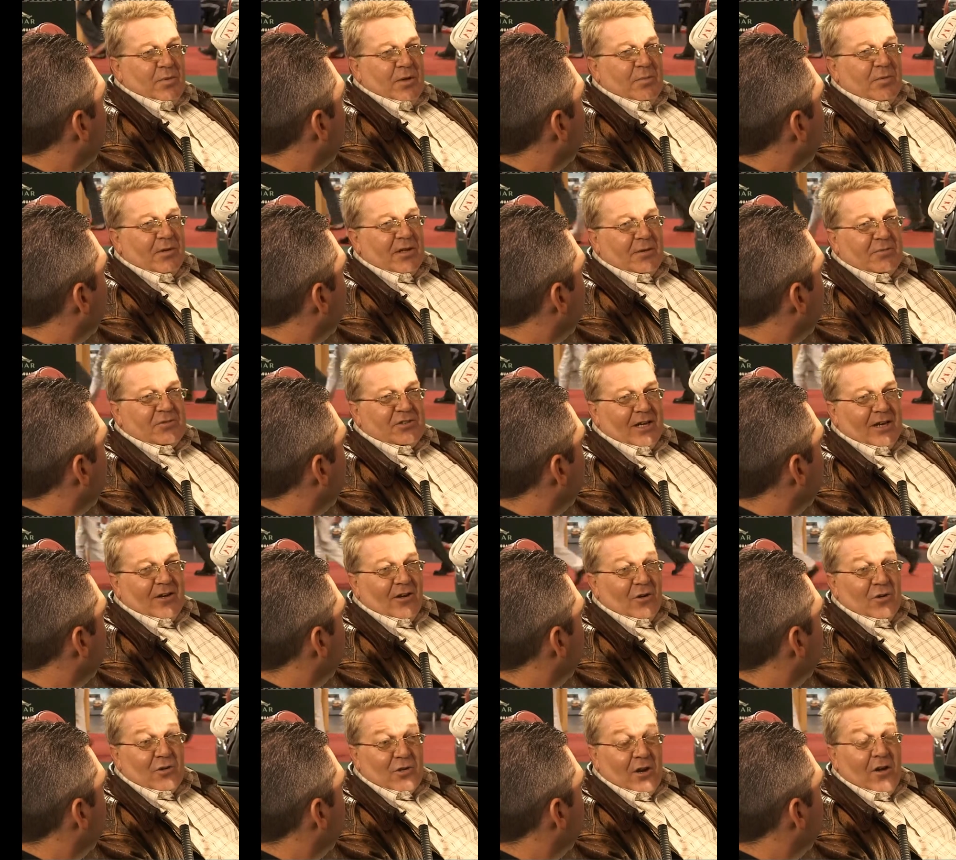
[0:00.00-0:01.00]
Speaker 1: people kept saying I
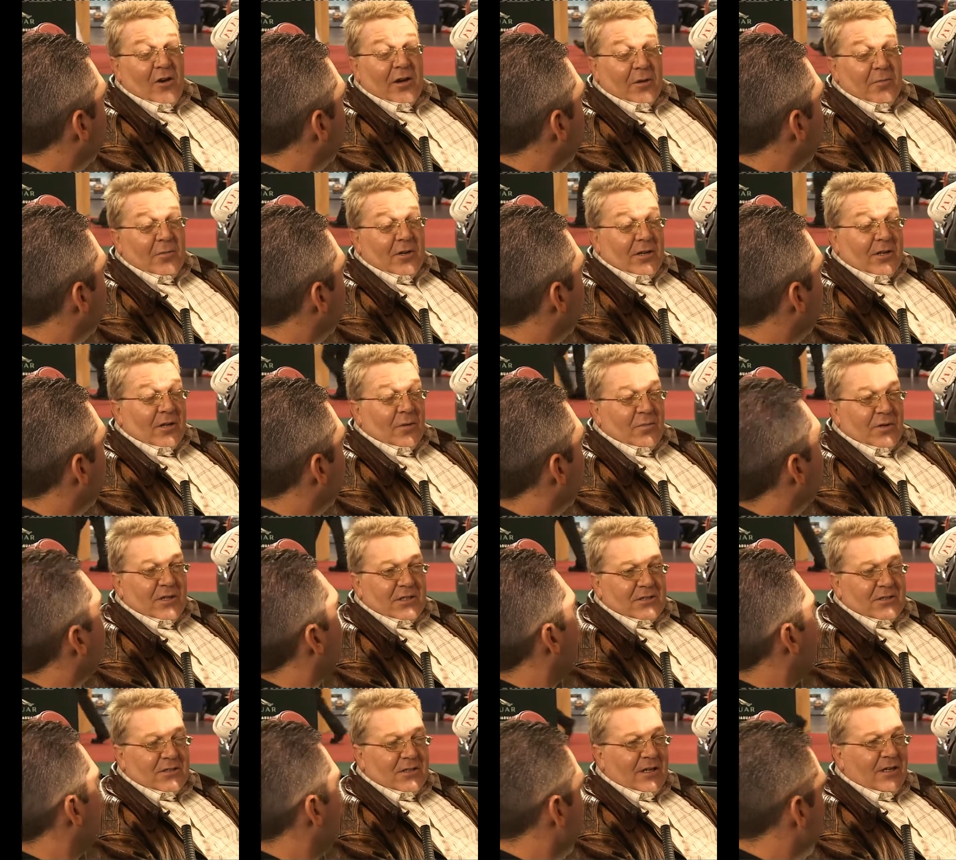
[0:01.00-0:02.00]
looked like him a little bit,
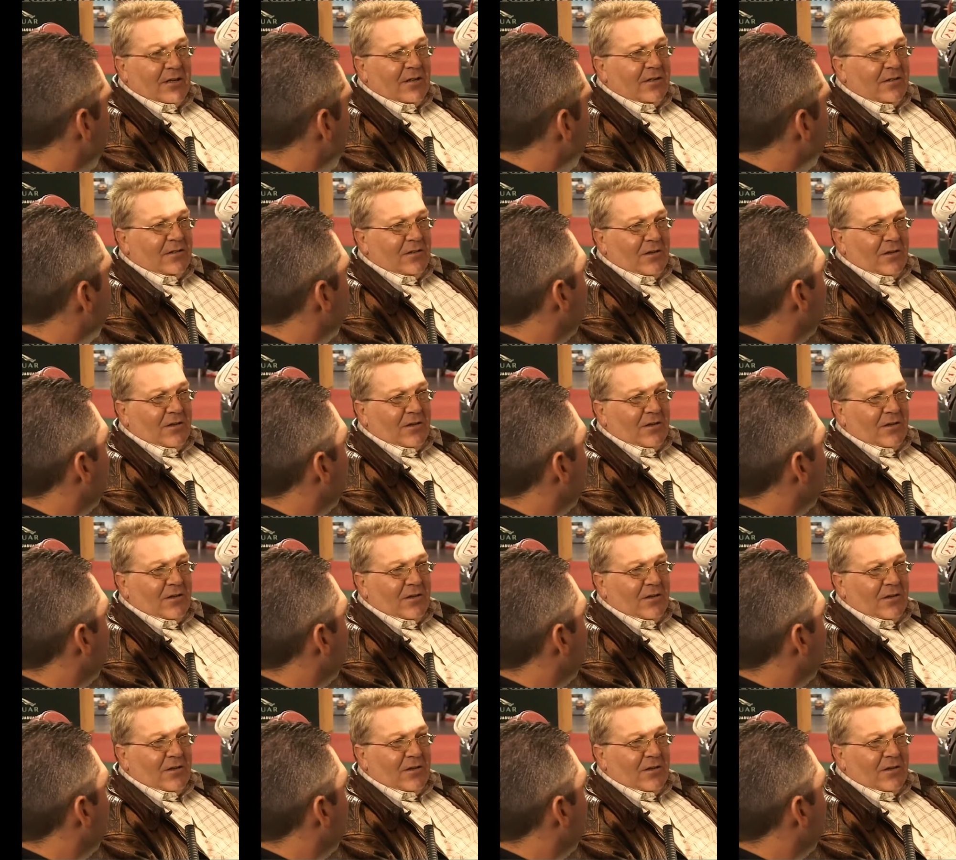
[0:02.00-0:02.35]
and then